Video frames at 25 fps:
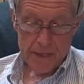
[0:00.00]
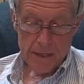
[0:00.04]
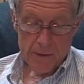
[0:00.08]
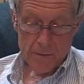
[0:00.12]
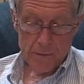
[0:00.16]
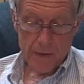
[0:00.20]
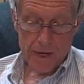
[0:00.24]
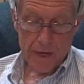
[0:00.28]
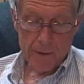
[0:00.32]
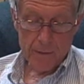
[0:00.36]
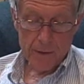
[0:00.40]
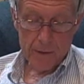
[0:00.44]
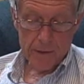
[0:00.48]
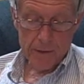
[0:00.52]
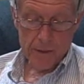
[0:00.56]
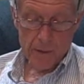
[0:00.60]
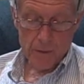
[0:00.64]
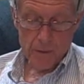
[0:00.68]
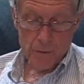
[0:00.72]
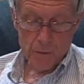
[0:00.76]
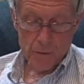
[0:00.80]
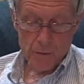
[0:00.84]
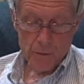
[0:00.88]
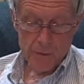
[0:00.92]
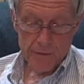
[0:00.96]
Robert
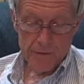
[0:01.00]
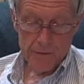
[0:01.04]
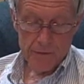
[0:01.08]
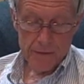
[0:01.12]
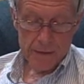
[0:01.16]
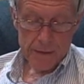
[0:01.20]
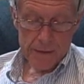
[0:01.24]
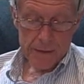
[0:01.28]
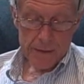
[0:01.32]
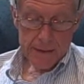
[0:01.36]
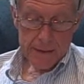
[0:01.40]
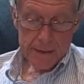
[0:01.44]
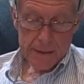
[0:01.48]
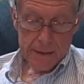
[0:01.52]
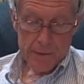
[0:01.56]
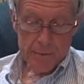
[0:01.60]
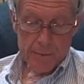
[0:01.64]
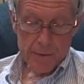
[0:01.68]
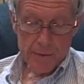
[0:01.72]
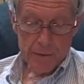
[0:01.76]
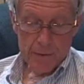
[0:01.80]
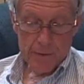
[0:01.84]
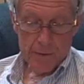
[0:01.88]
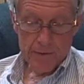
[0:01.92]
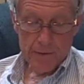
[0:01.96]
Coles, a
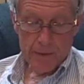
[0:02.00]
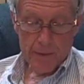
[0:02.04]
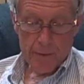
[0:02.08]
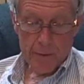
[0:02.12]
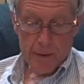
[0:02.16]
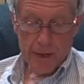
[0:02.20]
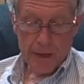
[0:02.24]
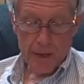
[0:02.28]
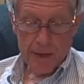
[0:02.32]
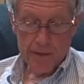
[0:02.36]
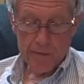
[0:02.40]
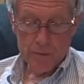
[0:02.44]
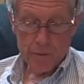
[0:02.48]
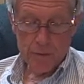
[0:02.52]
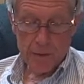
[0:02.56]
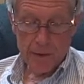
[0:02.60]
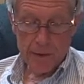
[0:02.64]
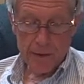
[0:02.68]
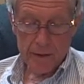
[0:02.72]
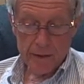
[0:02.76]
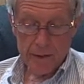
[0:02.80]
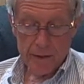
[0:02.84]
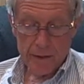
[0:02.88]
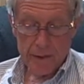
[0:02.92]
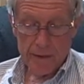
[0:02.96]
Pulitzer Prize
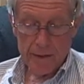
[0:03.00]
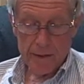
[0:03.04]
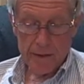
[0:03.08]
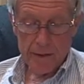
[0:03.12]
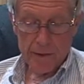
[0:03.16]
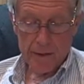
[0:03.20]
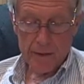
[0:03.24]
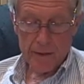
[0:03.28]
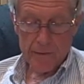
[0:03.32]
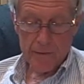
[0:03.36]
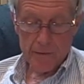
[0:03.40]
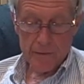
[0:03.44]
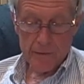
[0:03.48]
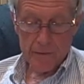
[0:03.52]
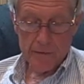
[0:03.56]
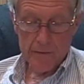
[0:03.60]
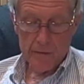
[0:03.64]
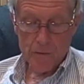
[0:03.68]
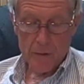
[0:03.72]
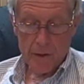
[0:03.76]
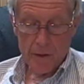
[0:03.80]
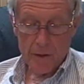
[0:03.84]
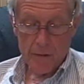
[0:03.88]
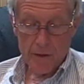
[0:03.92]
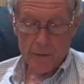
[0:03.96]
winner and author of
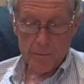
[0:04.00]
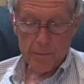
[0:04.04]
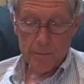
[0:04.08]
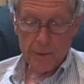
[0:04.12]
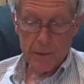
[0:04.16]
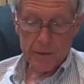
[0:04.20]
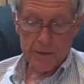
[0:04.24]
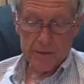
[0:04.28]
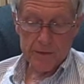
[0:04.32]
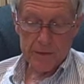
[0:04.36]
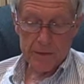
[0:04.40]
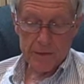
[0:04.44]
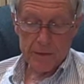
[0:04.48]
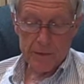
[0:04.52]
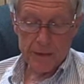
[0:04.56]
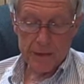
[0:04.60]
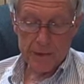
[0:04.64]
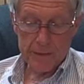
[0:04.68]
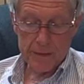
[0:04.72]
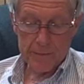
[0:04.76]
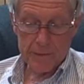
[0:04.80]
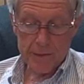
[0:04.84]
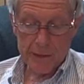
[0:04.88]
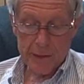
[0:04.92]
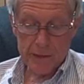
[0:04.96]
Walker Percy
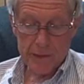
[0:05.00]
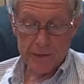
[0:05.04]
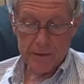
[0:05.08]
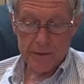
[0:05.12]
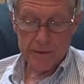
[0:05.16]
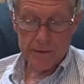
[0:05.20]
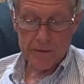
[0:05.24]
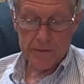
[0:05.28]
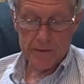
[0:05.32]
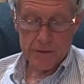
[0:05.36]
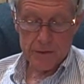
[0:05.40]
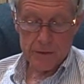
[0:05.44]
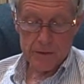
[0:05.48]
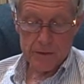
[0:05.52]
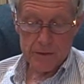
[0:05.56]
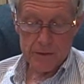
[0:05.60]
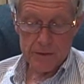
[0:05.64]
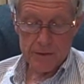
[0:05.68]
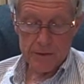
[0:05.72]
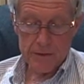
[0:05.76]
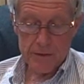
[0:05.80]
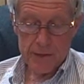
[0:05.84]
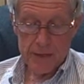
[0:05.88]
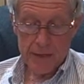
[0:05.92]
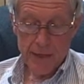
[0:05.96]
and American
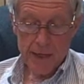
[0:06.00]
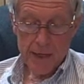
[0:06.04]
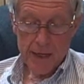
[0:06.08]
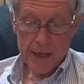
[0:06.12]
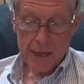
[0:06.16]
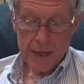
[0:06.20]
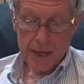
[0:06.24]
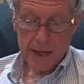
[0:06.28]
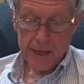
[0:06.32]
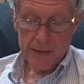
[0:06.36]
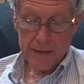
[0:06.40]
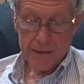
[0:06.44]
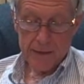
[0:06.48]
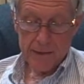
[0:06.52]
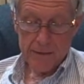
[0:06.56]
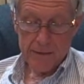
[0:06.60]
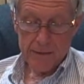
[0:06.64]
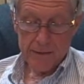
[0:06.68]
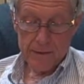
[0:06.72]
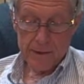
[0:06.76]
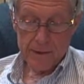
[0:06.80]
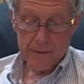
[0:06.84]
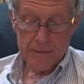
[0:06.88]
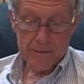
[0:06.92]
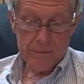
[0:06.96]
Search and
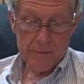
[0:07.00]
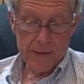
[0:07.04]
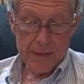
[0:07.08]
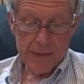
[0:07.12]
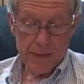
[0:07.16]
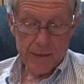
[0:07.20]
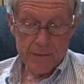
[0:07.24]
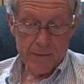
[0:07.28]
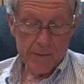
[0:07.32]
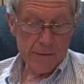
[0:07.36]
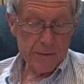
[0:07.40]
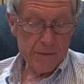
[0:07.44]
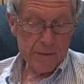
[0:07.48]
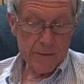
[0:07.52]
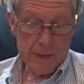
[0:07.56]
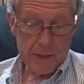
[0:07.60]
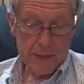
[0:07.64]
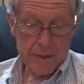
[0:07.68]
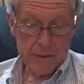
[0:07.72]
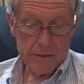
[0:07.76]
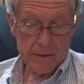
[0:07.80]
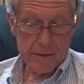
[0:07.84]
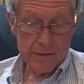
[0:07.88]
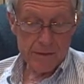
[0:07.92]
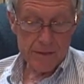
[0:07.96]
of Flannery
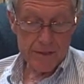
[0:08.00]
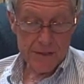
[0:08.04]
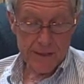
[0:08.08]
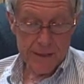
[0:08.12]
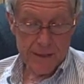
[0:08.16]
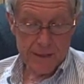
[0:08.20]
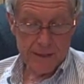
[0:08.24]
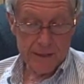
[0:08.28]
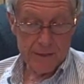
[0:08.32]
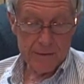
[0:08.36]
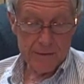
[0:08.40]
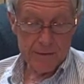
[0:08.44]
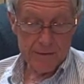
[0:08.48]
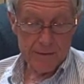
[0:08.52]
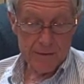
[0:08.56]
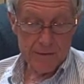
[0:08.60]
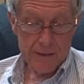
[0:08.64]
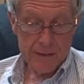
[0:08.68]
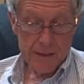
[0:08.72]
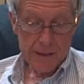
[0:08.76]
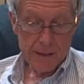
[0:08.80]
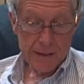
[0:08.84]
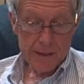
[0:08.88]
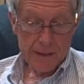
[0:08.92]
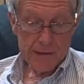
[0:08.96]
O'Connor's South,
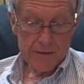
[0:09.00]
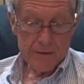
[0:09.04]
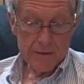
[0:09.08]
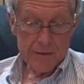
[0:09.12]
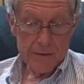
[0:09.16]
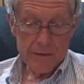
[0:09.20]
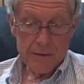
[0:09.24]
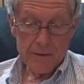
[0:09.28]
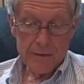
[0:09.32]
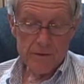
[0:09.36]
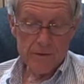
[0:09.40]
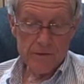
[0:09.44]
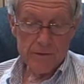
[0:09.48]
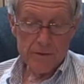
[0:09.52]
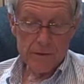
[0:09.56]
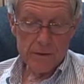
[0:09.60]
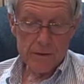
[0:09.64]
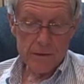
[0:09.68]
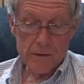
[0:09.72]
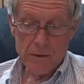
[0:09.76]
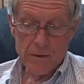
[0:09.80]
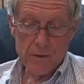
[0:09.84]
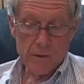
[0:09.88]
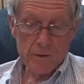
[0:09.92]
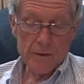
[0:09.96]
says, the
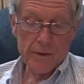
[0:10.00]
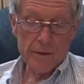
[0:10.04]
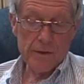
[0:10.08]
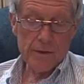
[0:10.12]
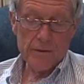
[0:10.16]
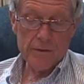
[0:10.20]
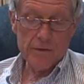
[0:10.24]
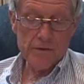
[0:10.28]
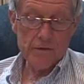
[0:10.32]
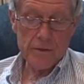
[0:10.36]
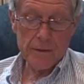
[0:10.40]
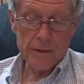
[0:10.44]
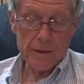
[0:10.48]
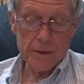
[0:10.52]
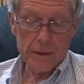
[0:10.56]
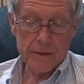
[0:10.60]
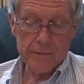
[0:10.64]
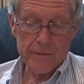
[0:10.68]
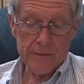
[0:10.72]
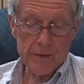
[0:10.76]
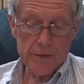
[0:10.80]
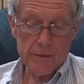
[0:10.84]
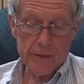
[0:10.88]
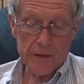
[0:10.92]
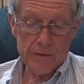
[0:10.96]
glorious son
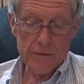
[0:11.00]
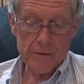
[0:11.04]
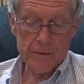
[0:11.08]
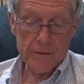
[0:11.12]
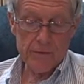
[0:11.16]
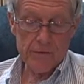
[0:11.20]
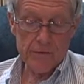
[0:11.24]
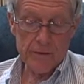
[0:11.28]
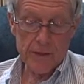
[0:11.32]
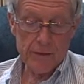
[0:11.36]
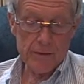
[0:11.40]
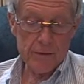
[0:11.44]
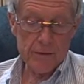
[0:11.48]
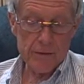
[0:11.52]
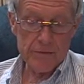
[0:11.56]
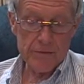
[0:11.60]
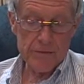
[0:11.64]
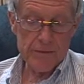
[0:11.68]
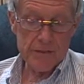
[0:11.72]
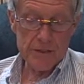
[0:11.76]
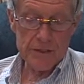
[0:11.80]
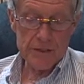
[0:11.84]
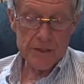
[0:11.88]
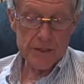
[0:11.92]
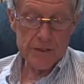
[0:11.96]
of another Southern
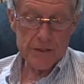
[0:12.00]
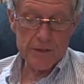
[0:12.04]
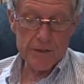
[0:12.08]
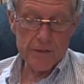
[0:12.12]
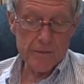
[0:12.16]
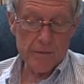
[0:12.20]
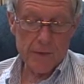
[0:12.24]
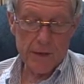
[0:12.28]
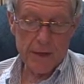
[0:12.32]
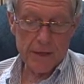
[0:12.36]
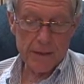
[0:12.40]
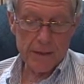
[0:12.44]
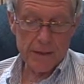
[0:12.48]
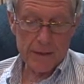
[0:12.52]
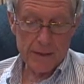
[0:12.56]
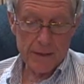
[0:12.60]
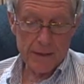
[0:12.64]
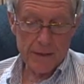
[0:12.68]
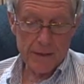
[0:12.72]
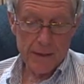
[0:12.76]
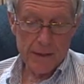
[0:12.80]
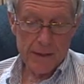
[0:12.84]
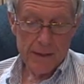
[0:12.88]
physician writer,